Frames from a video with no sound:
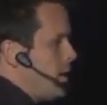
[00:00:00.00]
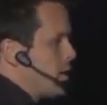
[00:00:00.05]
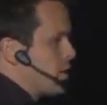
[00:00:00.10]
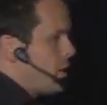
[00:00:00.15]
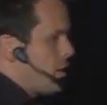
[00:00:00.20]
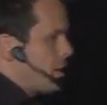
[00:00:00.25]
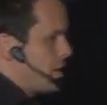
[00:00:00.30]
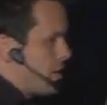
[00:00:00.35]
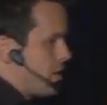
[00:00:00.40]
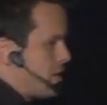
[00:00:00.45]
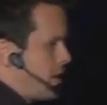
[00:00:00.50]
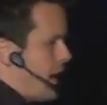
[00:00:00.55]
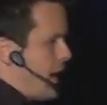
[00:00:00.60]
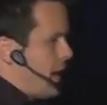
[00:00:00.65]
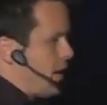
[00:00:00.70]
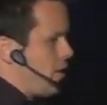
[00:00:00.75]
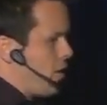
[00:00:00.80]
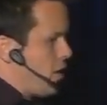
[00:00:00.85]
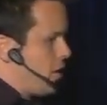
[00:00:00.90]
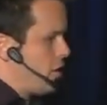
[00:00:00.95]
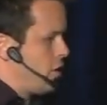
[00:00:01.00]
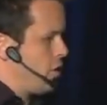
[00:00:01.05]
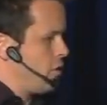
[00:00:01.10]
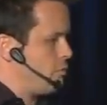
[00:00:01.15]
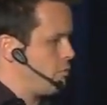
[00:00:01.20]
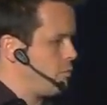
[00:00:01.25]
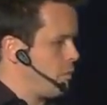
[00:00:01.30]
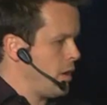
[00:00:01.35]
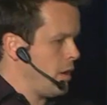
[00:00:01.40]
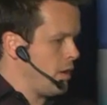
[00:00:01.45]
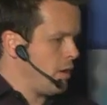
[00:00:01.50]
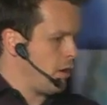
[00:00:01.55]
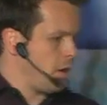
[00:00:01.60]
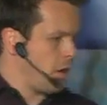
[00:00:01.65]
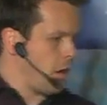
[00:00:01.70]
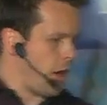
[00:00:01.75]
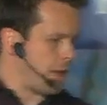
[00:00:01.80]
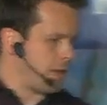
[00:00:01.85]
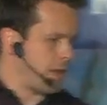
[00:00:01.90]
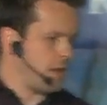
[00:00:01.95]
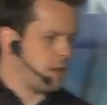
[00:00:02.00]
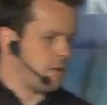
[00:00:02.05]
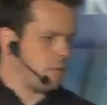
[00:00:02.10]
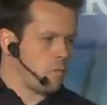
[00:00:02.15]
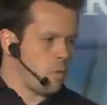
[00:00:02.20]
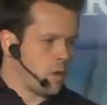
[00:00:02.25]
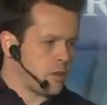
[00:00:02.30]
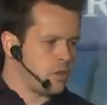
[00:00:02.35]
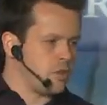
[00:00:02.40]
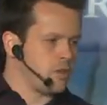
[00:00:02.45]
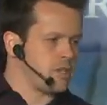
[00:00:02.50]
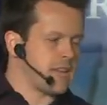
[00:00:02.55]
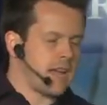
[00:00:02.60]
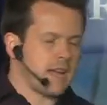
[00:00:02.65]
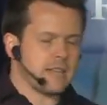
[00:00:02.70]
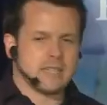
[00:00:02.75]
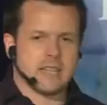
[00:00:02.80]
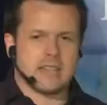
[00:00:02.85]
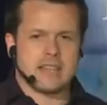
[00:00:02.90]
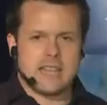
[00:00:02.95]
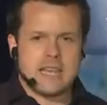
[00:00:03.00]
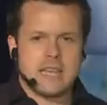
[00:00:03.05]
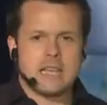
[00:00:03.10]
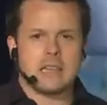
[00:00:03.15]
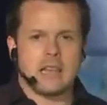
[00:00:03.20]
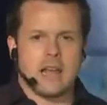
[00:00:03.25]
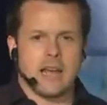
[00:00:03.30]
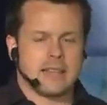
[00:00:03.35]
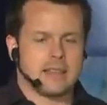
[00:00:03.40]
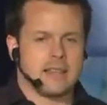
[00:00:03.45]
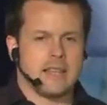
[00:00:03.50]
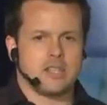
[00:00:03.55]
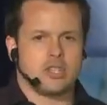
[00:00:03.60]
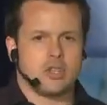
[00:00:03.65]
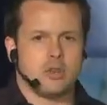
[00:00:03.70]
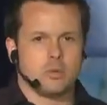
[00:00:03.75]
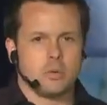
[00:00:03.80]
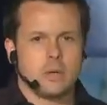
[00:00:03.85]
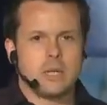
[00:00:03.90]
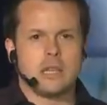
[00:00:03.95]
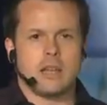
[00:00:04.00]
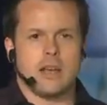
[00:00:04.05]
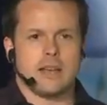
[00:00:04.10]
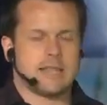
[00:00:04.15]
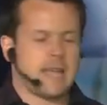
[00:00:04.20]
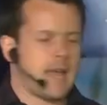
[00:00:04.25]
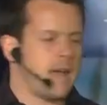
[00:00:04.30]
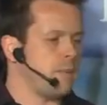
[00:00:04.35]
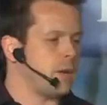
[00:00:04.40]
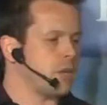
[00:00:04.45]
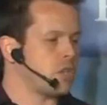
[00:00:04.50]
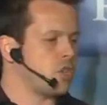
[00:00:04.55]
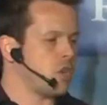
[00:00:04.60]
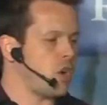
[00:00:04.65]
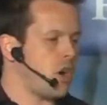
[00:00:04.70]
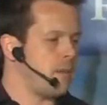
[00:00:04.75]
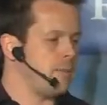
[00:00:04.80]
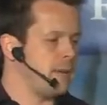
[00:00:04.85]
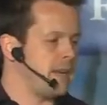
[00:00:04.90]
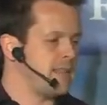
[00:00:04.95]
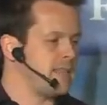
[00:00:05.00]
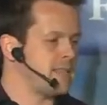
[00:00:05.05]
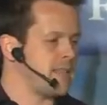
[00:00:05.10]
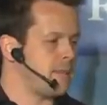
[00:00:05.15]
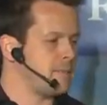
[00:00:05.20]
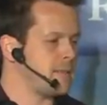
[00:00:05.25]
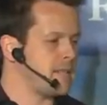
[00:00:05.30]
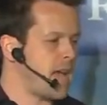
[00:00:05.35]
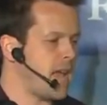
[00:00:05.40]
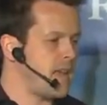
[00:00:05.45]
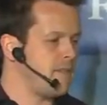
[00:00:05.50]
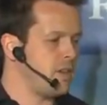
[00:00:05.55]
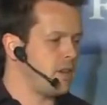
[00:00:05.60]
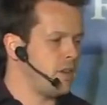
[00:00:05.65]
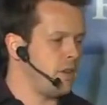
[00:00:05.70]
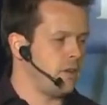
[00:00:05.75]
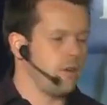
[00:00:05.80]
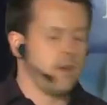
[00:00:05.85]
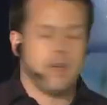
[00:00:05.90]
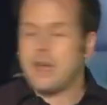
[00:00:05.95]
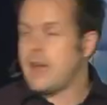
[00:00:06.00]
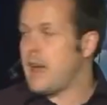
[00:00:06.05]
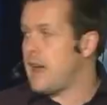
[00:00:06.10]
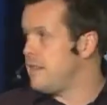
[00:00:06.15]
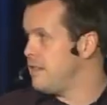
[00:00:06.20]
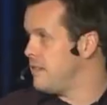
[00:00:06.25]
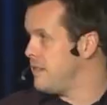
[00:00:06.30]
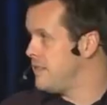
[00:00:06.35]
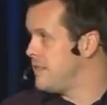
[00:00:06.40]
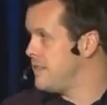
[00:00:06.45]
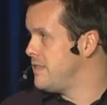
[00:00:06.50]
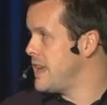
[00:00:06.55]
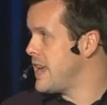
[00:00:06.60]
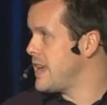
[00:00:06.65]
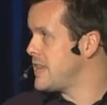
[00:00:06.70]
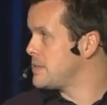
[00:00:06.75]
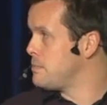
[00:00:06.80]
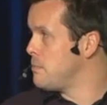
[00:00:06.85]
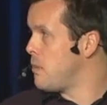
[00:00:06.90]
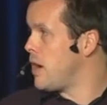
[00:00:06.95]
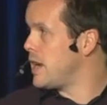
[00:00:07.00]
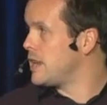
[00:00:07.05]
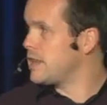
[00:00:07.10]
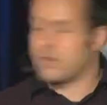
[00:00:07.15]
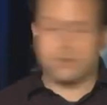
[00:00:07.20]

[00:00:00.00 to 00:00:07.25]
So it's yeah, you, you, I think once you start to think like this, you realize how much time it ends up saving you. And there's my